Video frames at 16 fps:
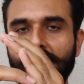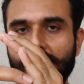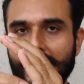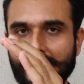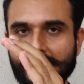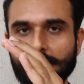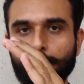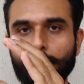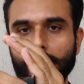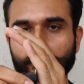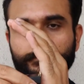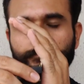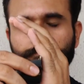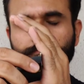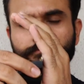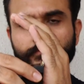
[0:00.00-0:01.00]
flexible.
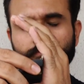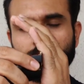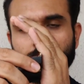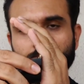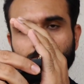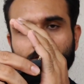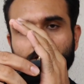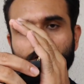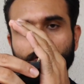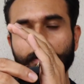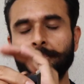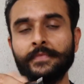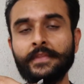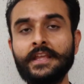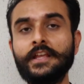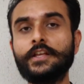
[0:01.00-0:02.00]

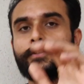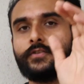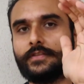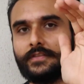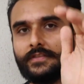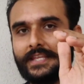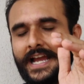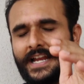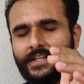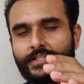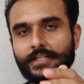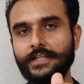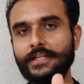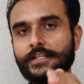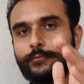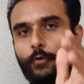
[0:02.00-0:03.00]
So that
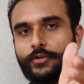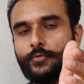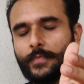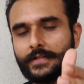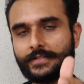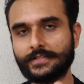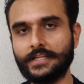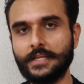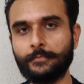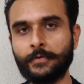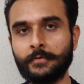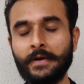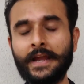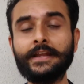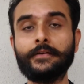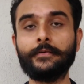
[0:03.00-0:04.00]
is what you must keep in
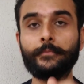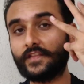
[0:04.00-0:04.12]
mind.